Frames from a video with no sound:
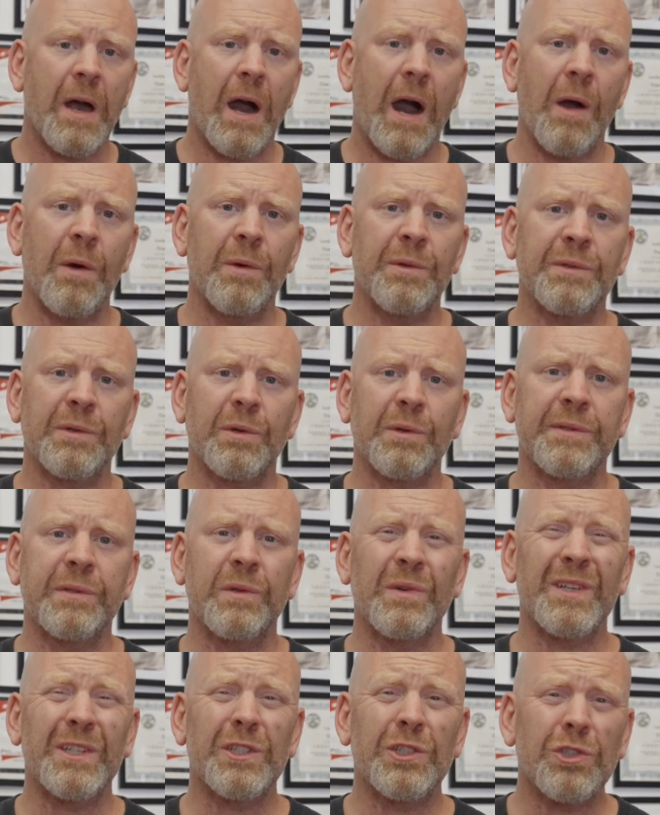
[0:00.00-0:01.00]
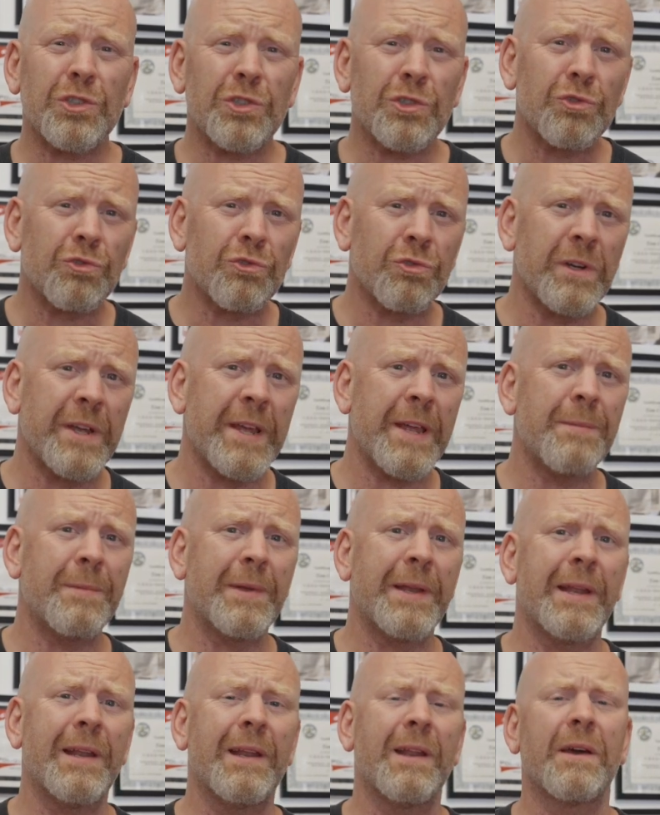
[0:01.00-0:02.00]
I was also
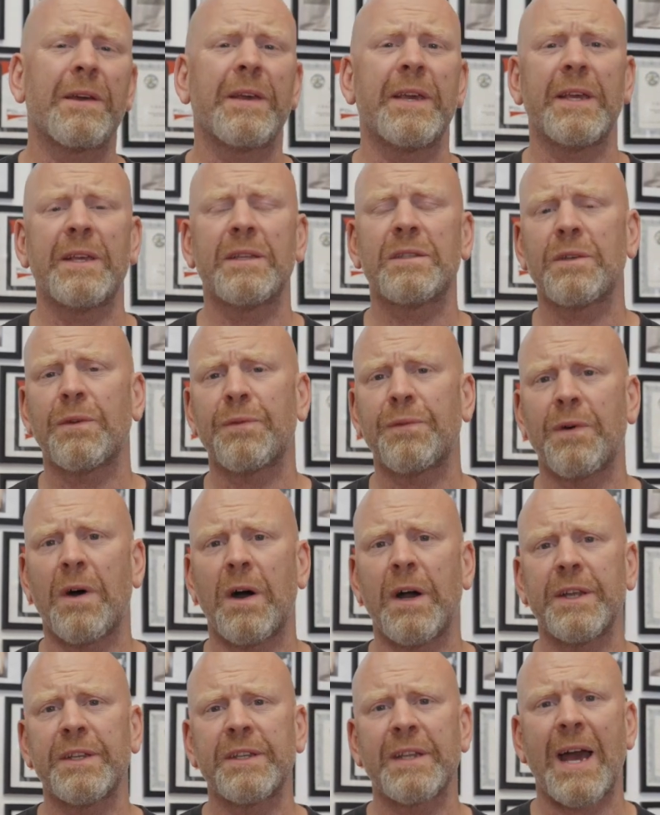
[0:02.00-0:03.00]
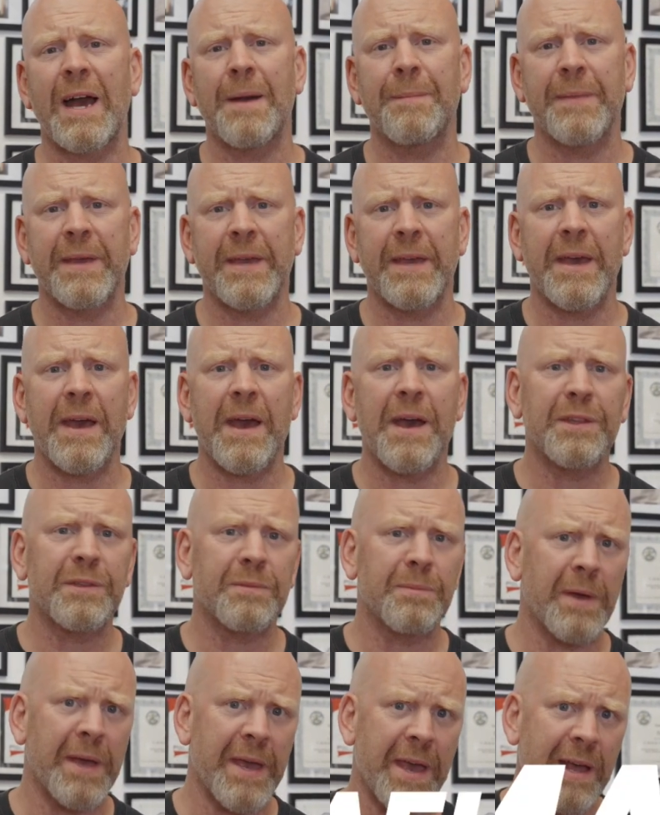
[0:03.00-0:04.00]
extremely lucky to find Amir
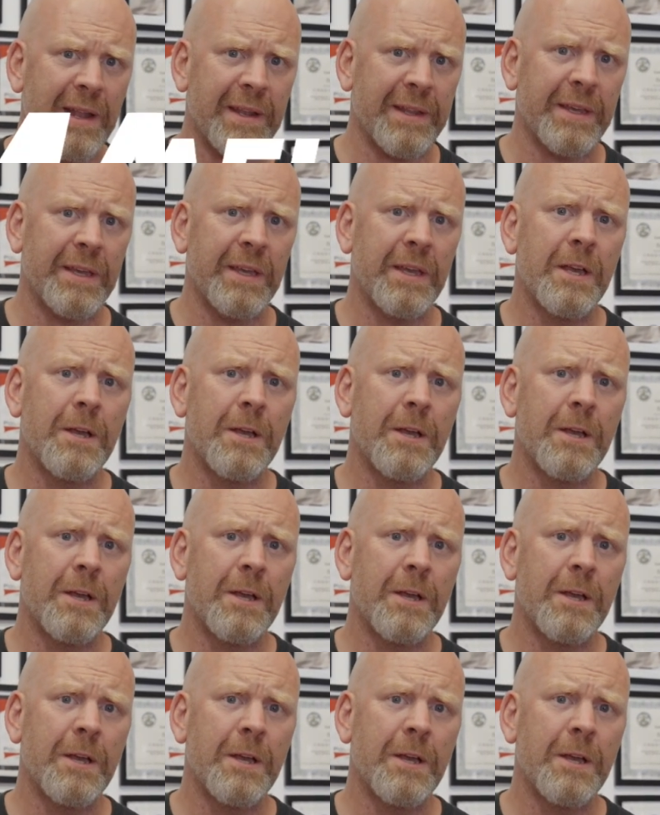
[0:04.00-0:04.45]
Esmaili,